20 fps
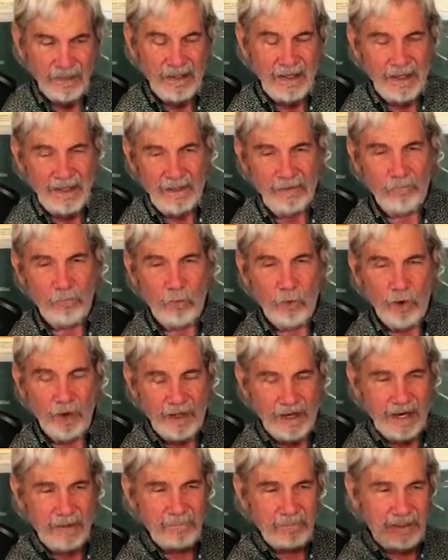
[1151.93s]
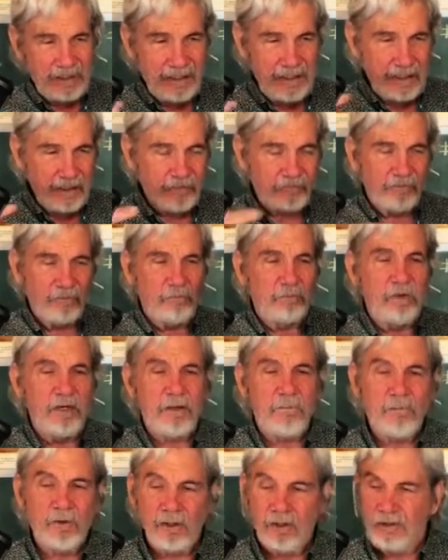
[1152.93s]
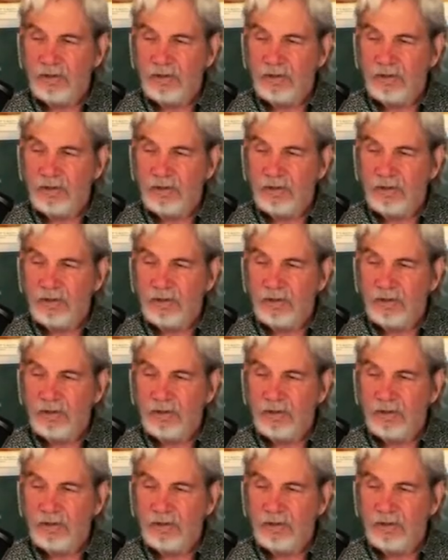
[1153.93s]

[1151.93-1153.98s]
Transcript: and what I'm getting from people